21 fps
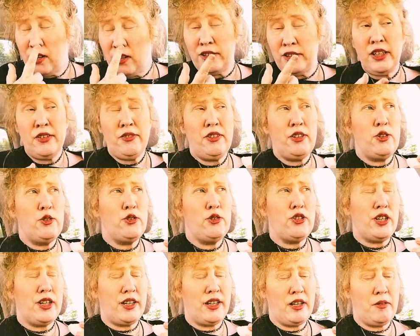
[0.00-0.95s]
definitely
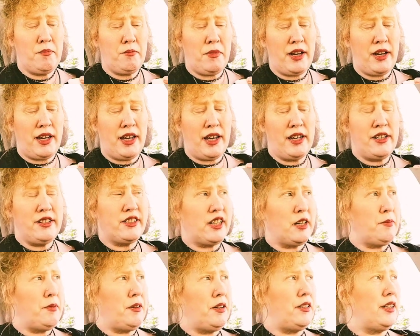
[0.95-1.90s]
wish I'd get my eggs to
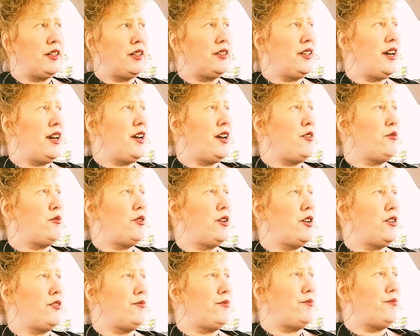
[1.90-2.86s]
come out like that,
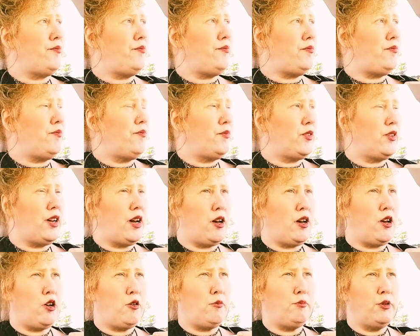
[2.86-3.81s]
or they're not
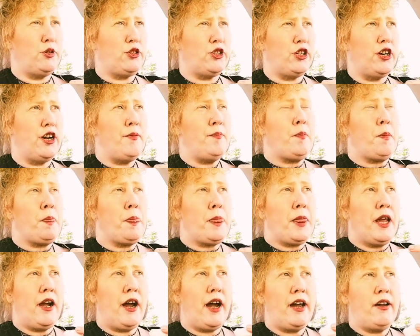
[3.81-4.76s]
all butchered.
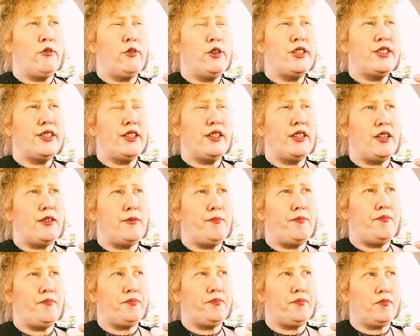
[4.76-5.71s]
I recently,
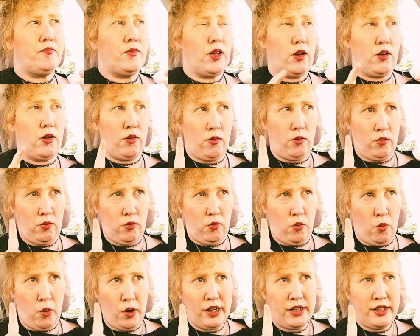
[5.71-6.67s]

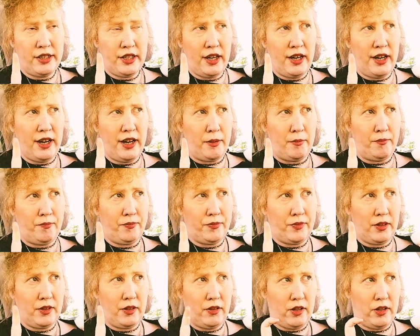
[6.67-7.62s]
one time
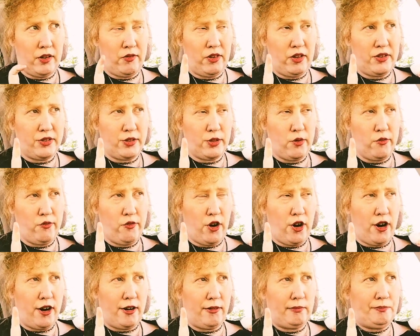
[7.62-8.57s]
that I've done it so
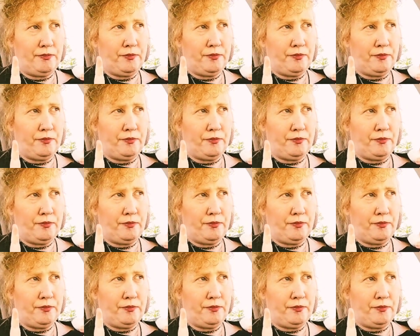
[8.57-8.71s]
far,